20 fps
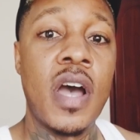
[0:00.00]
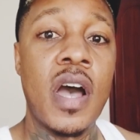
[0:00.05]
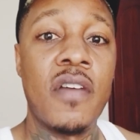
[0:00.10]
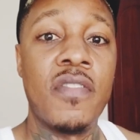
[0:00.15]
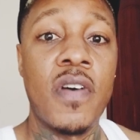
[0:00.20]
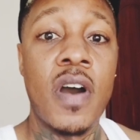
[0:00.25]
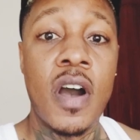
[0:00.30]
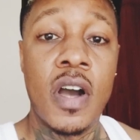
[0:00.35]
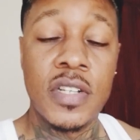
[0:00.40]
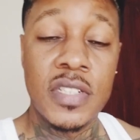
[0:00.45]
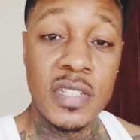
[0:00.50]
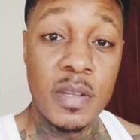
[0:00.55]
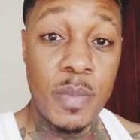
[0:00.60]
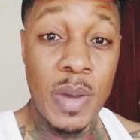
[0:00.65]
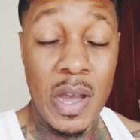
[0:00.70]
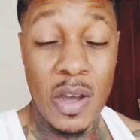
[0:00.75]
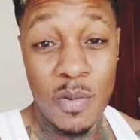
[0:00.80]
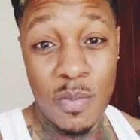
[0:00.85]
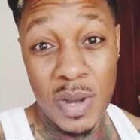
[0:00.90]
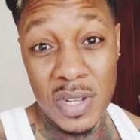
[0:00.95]
I've asked them
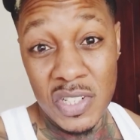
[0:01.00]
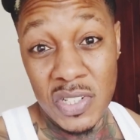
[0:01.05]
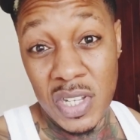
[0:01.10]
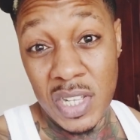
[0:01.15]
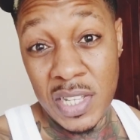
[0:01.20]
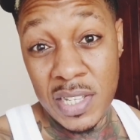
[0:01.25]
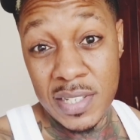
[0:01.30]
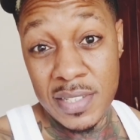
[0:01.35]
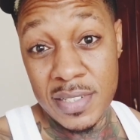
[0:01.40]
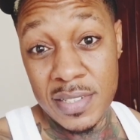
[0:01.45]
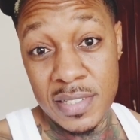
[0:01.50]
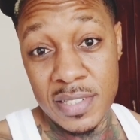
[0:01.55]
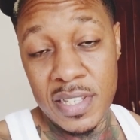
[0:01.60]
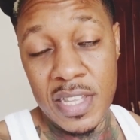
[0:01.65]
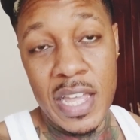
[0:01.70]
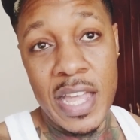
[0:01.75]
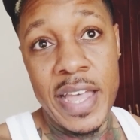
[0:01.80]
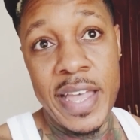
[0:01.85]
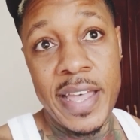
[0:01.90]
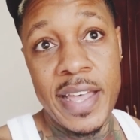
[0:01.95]
how much it is,
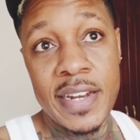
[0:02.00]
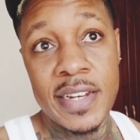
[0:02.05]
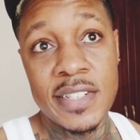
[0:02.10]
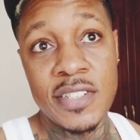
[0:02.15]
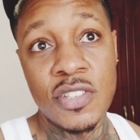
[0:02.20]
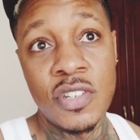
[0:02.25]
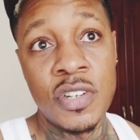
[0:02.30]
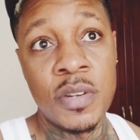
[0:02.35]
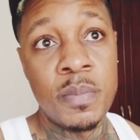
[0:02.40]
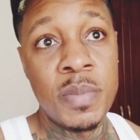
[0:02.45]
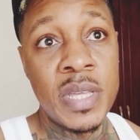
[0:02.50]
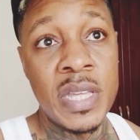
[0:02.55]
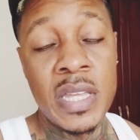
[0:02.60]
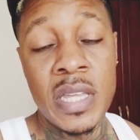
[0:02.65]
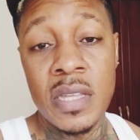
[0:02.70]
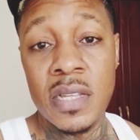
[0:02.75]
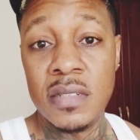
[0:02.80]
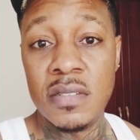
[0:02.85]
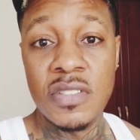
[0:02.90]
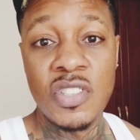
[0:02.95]
and it's going to
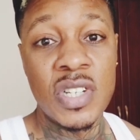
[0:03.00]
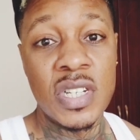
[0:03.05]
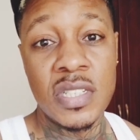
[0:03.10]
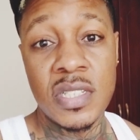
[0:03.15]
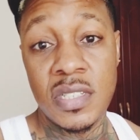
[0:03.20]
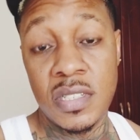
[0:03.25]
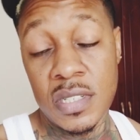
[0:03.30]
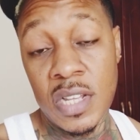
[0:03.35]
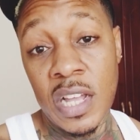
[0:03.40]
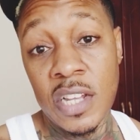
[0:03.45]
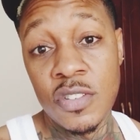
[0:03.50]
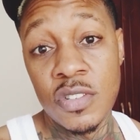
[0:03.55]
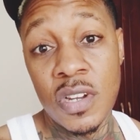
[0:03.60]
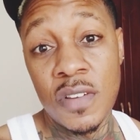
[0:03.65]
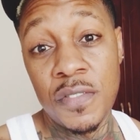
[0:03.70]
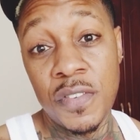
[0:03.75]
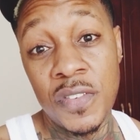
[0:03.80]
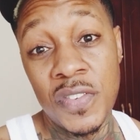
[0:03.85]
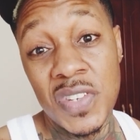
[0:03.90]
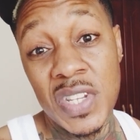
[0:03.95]
be just
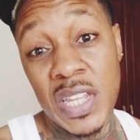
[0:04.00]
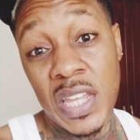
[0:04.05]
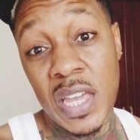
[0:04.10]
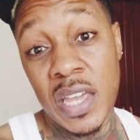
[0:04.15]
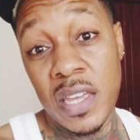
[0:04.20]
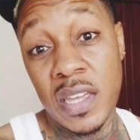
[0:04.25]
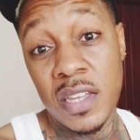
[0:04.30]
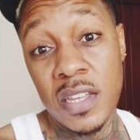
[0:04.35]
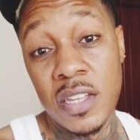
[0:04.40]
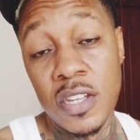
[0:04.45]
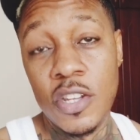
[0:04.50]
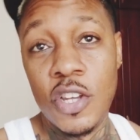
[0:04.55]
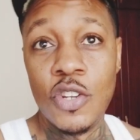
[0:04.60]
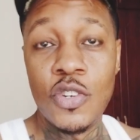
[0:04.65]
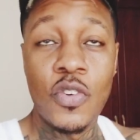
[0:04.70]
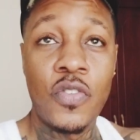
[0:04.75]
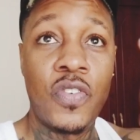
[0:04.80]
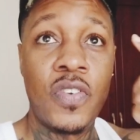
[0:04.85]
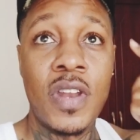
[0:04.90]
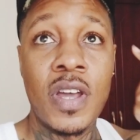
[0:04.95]
150k
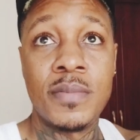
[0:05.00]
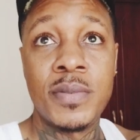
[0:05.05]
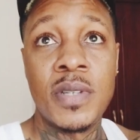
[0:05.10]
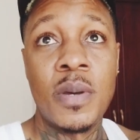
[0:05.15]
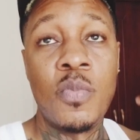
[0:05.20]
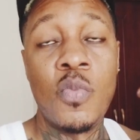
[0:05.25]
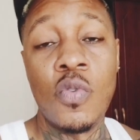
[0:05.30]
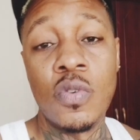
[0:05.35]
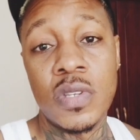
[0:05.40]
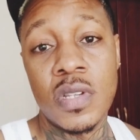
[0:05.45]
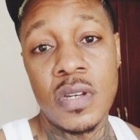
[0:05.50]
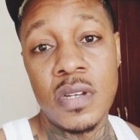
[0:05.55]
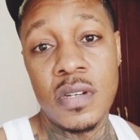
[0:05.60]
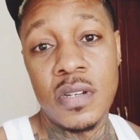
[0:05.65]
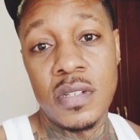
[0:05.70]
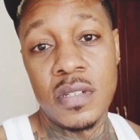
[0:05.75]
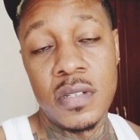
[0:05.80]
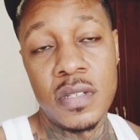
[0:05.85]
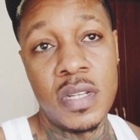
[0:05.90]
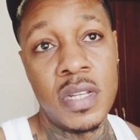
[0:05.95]
to fill up some water
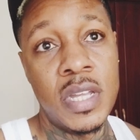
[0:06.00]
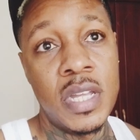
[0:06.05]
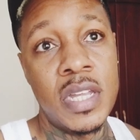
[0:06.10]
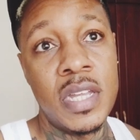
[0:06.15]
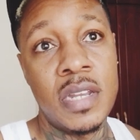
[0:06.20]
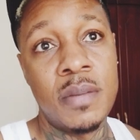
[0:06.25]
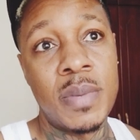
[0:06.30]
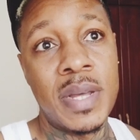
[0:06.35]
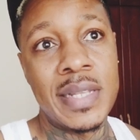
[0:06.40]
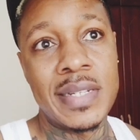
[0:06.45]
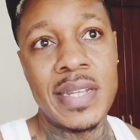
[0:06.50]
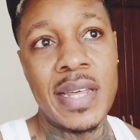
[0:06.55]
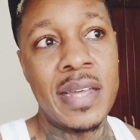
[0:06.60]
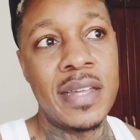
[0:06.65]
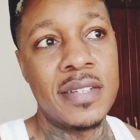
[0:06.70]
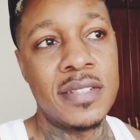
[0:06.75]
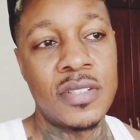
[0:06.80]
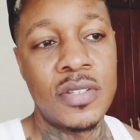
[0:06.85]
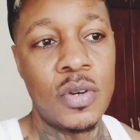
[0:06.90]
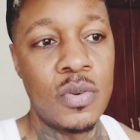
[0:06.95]
in my
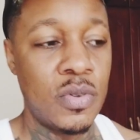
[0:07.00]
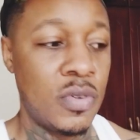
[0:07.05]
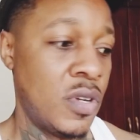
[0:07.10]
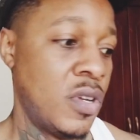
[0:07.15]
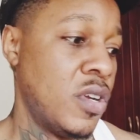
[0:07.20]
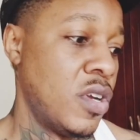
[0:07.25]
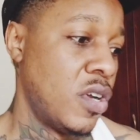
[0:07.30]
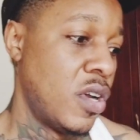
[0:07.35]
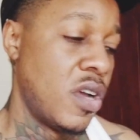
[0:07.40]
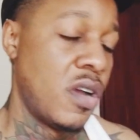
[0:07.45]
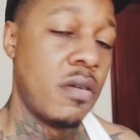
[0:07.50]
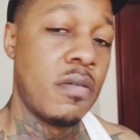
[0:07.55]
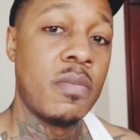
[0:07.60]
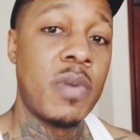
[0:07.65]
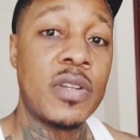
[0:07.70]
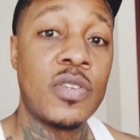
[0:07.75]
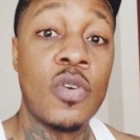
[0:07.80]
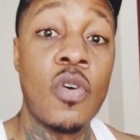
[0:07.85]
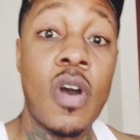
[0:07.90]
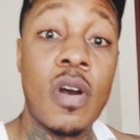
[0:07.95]
tank. So I'm
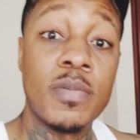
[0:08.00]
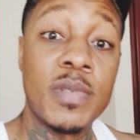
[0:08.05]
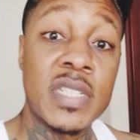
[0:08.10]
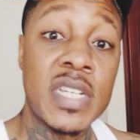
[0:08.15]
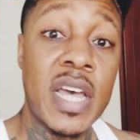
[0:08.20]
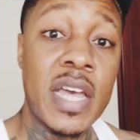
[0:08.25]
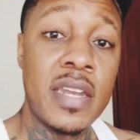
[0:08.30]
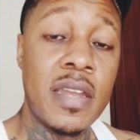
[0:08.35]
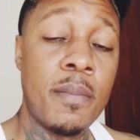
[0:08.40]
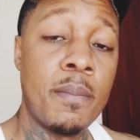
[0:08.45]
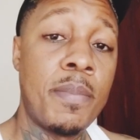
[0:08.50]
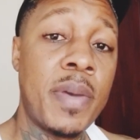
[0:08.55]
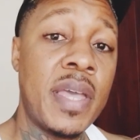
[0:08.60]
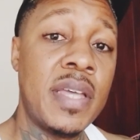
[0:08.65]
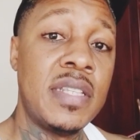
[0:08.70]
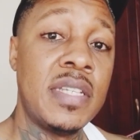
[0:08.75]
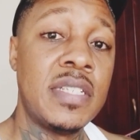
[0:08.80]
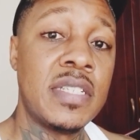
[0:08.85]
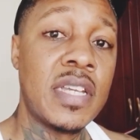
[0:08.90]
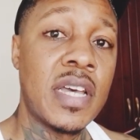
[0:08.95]
about to go outside and
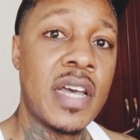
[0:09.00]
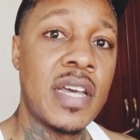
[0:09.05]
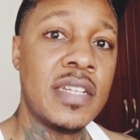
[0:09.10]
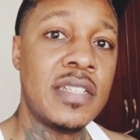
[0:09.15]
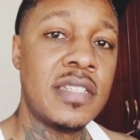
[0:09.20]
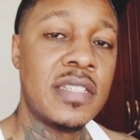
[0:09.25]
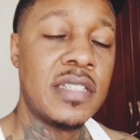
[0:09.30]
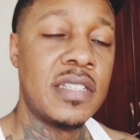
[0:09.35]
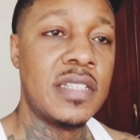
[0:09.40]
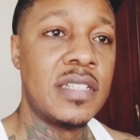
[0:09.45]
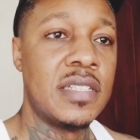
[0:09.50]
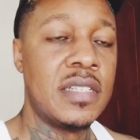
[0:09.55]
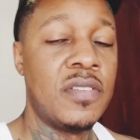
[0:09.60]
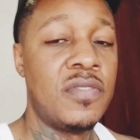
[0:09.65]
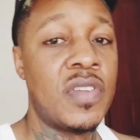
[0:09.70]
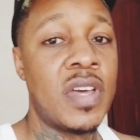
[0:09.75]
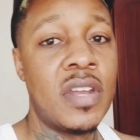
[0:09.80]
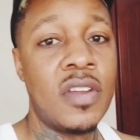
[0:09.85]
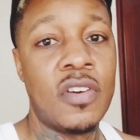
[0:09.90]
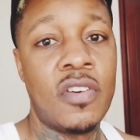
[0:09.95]
pay these guys.
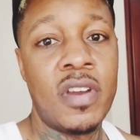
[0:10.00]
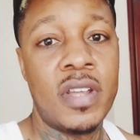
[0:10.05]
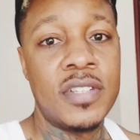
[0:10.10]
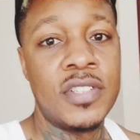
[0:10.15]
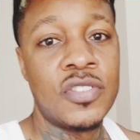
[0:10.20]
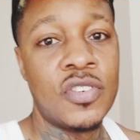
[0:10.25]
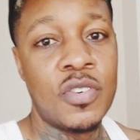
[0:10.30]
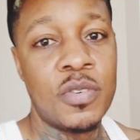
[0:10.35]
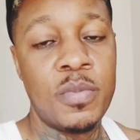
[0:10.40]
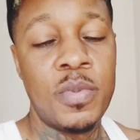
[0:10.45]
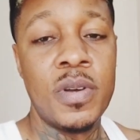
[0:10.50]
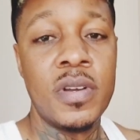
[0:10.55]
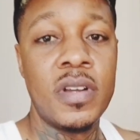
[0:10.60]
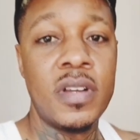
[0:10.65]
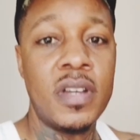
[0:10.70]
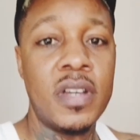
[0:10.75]
They've done a great job.